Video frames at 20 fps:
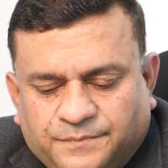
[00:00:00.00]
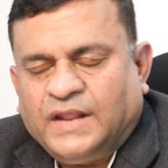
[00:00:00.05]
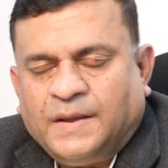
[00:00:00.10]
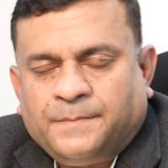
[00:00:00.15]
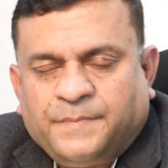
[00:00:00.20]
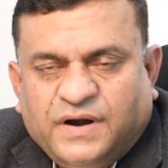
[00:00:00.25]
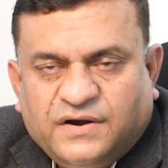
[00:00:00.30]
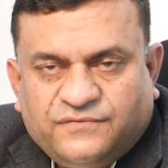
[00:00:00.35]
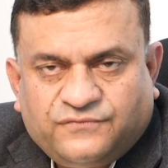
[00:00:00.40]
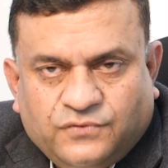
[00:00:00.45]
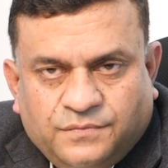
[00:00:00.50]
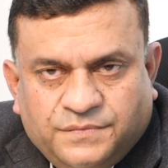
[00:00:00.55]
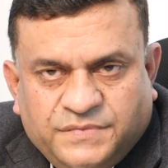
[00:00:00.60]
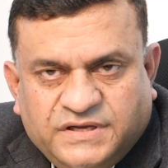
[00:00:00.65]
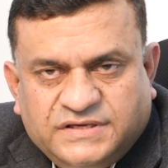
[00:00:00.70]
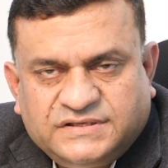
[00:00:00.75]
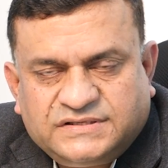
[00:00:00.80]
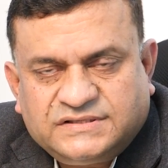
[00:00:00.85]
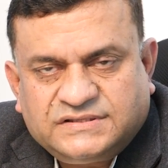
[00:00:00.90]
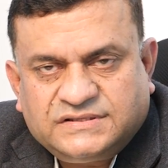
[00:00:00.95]
Apart from
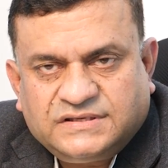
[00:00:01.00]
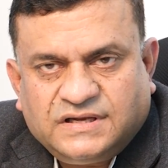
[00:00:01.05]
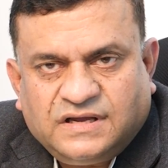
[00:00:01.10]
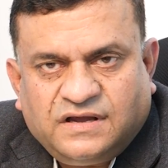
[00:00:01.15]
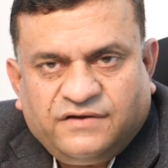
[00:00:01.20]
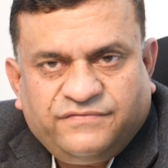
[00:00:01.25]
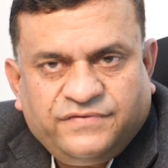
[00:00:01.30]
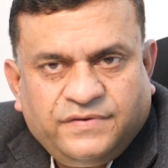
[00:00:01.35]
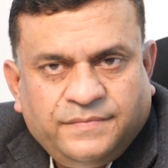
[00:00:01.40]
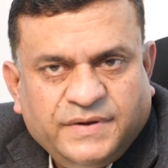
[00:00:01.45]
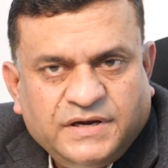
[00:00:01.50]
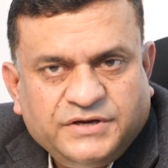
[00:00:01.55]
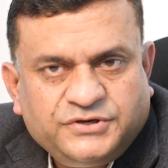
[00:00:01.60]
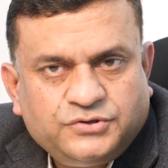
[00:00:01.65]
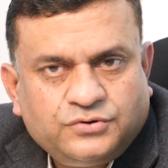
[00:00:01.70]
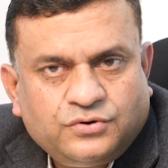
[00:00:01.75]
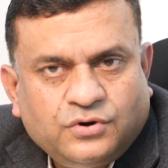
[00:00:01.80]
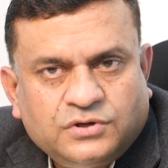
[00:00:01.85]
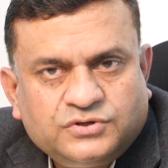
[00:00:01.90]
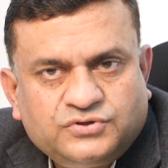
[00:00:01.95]
this, a female
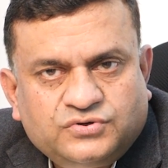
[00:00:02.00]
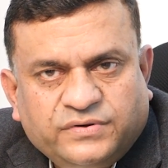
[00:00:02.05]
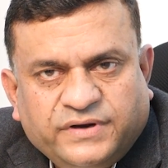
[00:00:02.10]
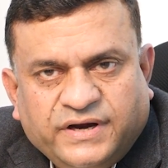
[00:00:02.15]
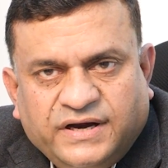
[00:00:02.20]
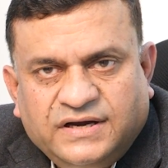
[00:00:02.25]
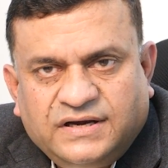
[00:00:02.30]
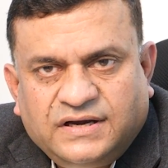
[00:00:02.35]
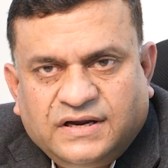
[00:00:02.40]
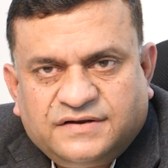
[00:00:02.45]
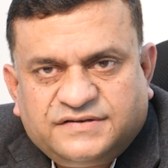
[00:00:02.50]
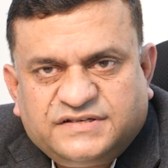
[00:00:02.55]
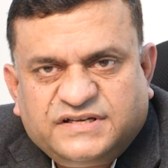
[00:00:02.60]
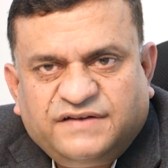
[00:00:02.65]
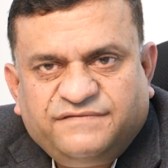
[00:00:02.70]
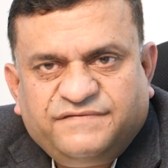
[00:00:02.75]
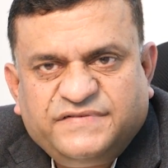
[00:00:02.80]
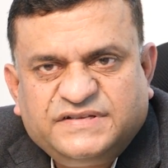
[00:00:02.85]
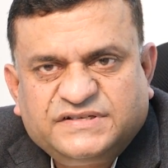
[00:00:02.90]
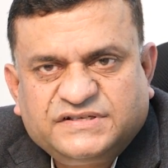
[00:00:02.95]
should also get
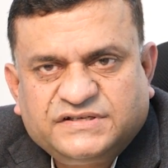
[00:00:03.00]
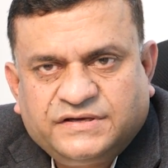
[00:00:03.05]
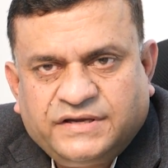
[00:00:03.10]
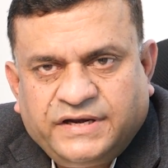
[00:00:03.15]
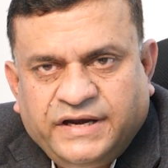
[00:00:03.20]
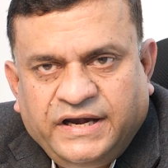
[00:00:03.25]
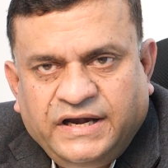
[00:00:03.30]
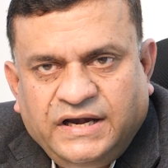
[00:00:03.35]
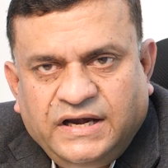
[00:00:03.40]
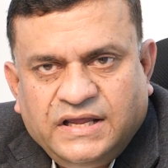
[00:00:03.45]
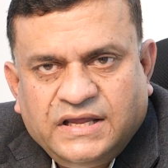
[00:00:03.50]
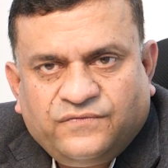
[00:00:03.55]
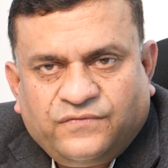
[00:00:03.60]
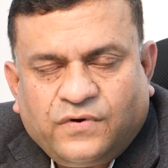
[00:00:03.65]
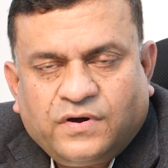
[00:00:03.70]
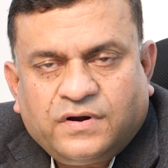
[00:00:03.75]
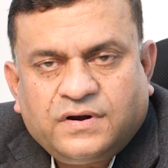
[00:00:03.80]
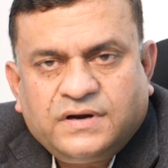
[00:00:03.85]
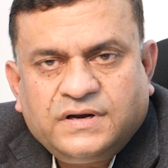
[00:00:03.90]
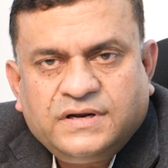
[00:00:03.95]
herself screened
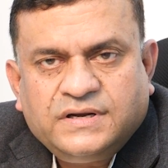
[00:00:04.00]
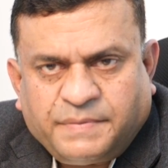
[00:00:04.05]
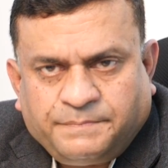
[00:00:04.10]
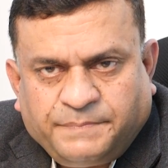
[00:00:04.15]
for